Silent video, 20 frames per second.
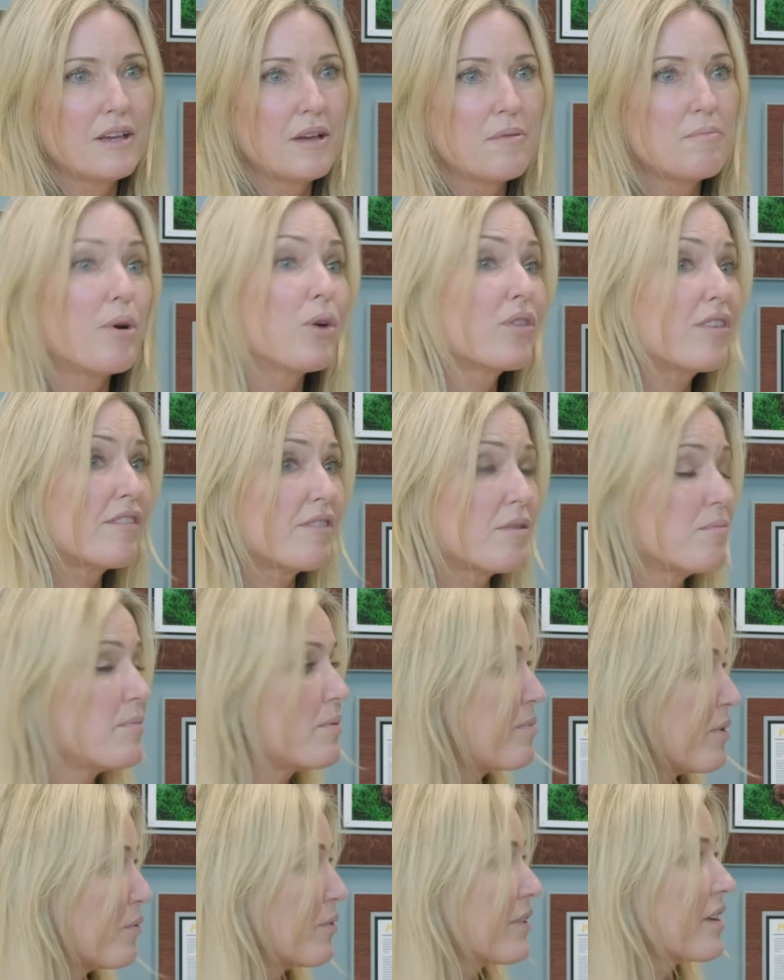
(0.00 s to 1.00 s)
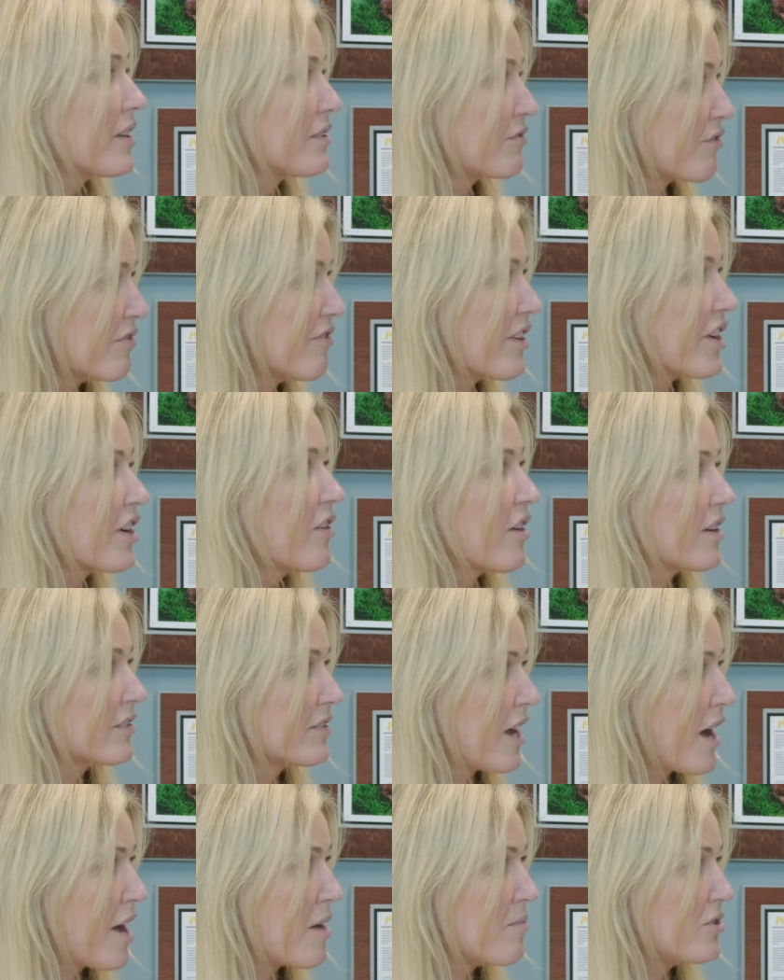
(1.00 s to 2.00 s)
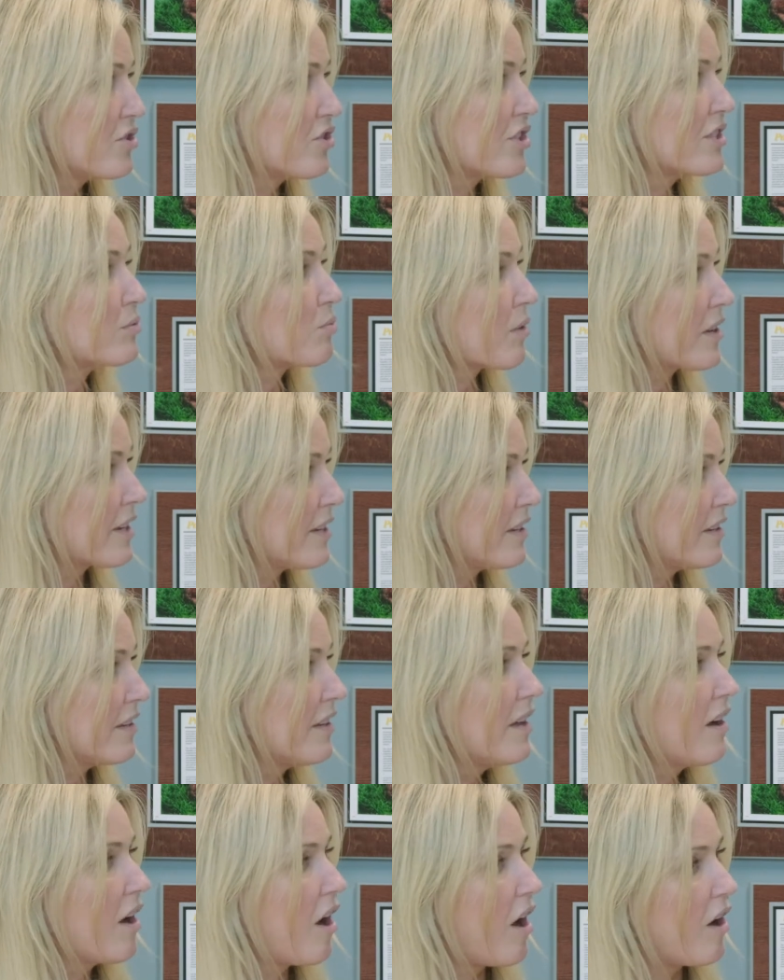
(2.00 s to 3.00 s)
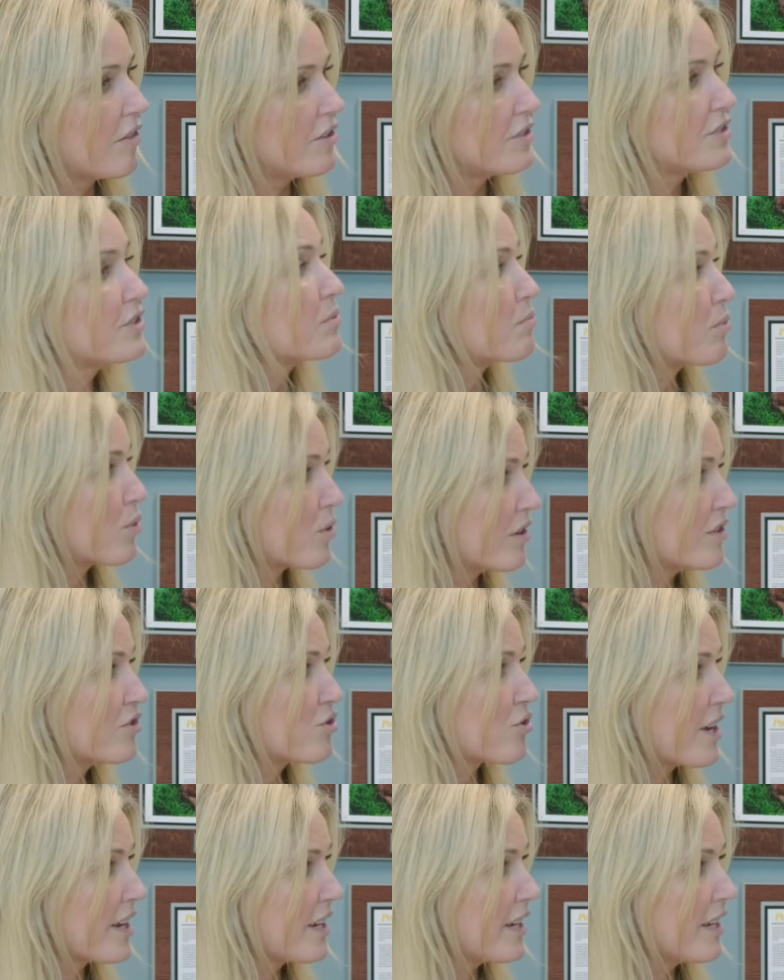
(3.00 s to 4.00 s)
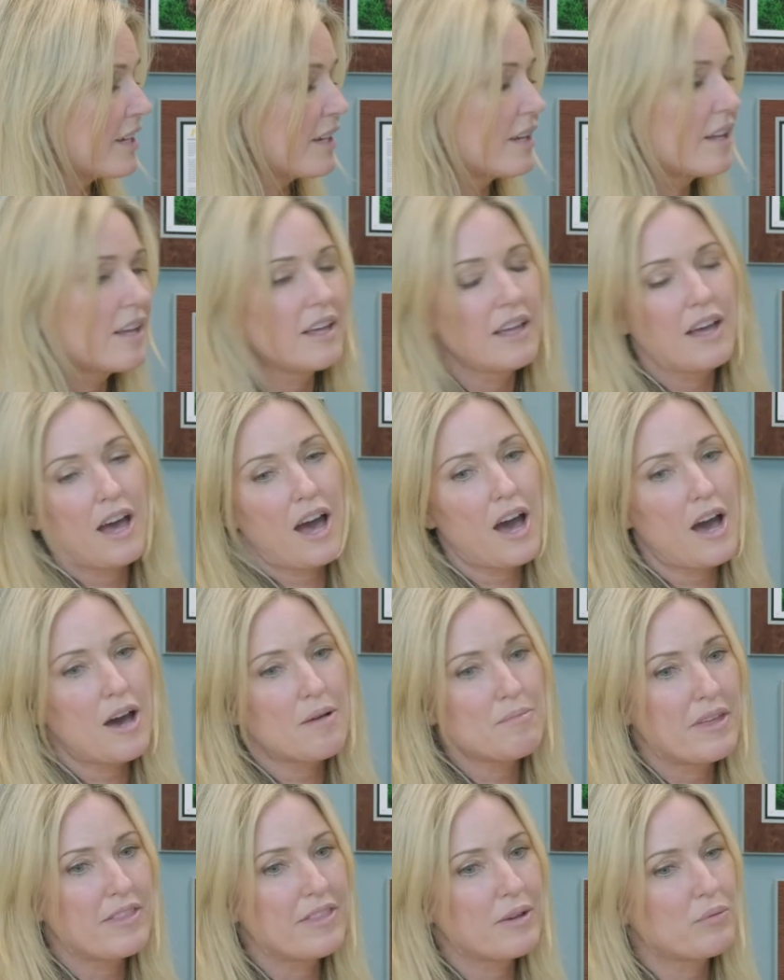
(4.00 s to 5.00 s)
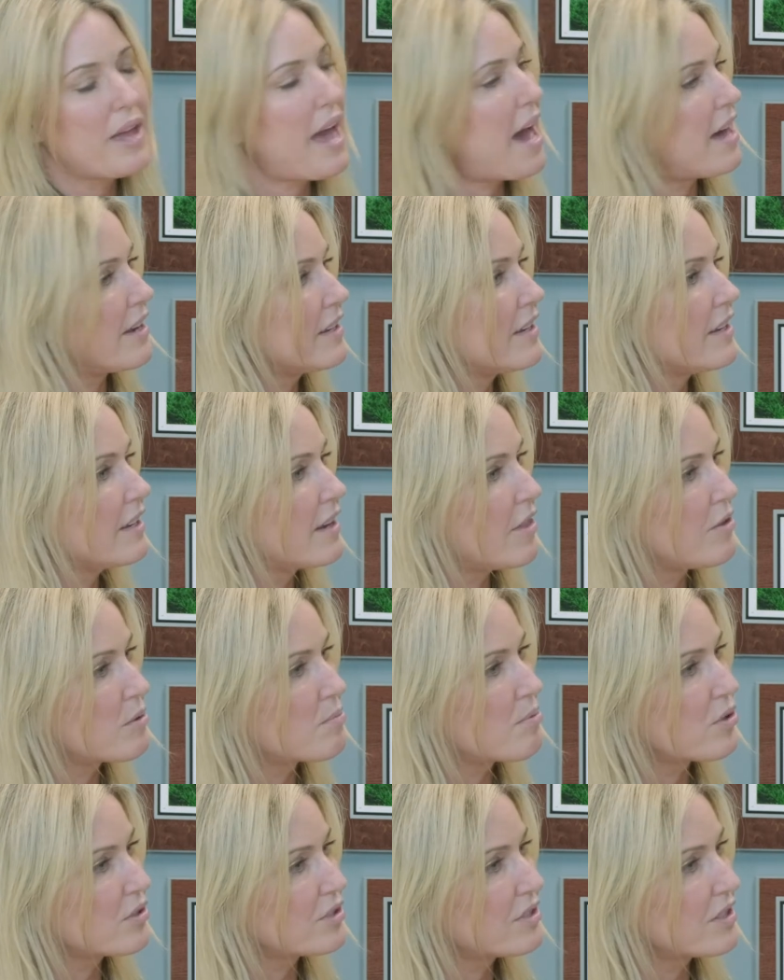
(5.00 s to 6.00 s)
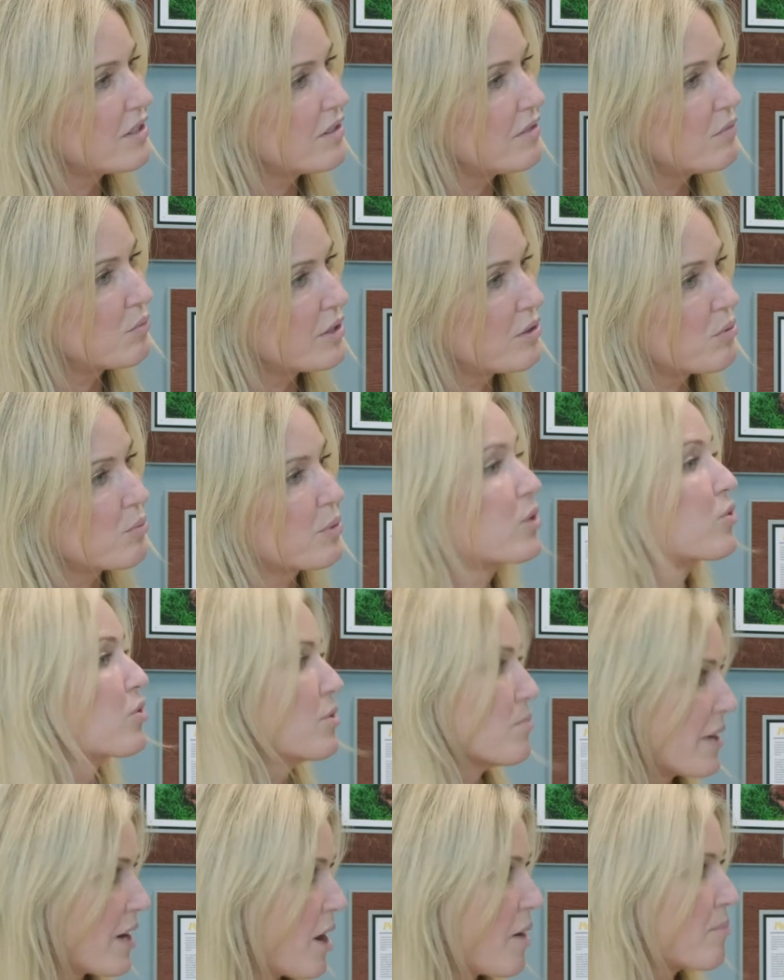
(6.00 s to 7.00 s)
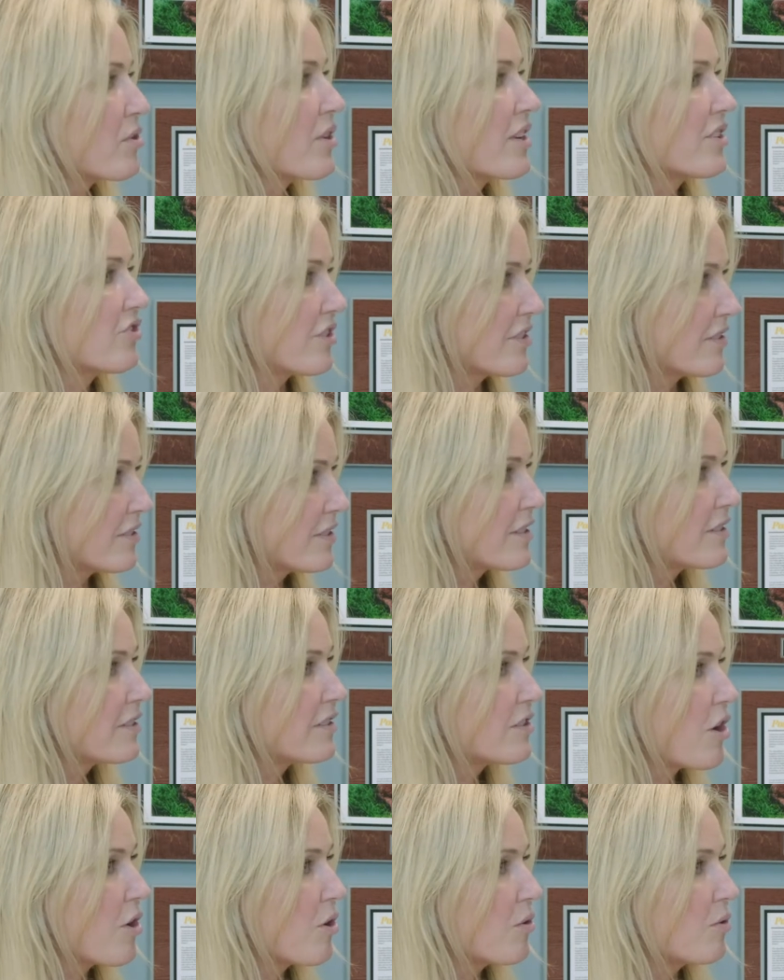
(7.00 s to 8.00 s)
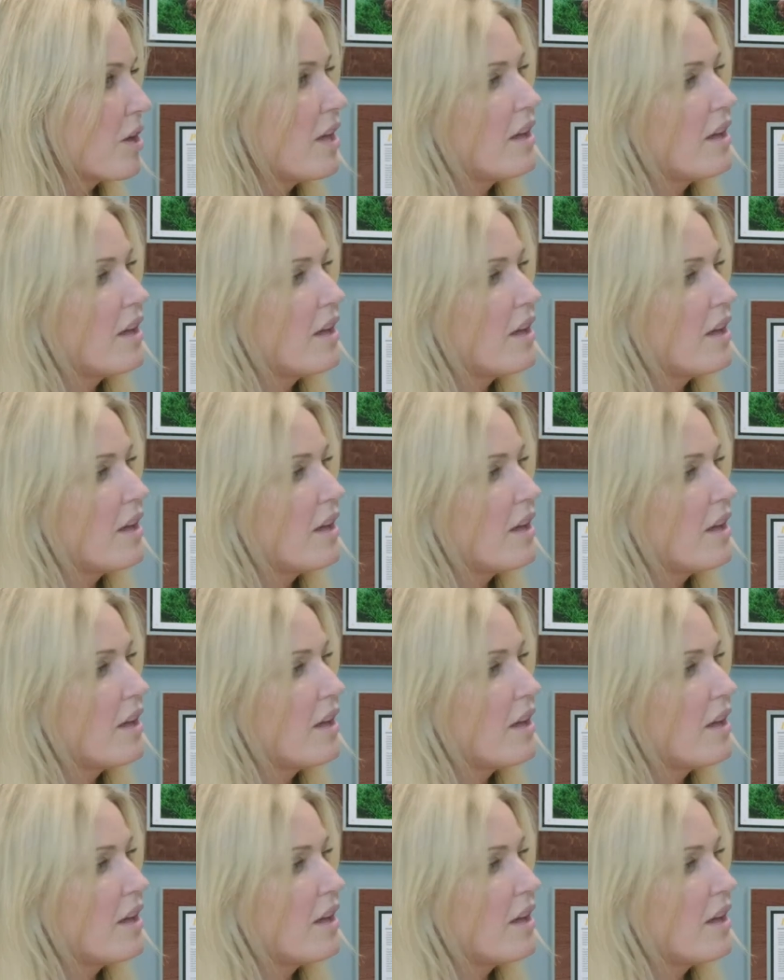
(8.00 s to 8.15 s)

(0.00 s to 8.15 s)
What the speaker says: both of them have been with us for a very long time, and she's running all the support and training. And then we added another person with recruitment operations. So